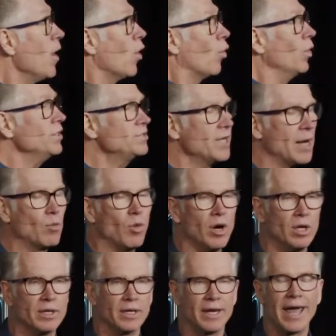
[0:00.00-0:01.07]
One time
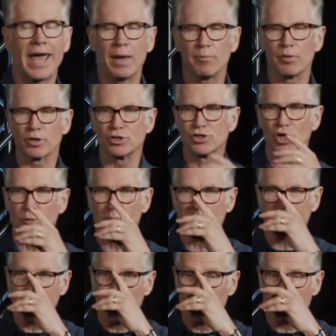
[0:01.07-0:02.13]
while in Hamburg, Germany,
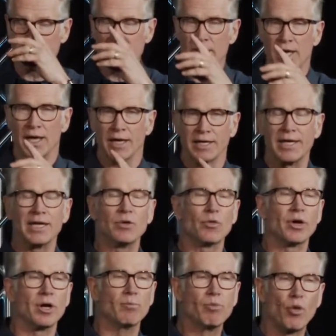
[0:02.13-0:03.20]
he was getting
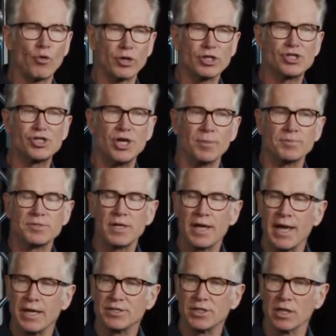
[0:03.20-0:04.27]
ready to board a ship to
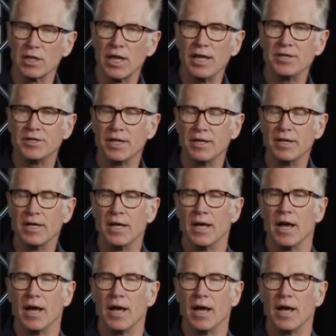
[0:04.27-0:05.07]
head to London.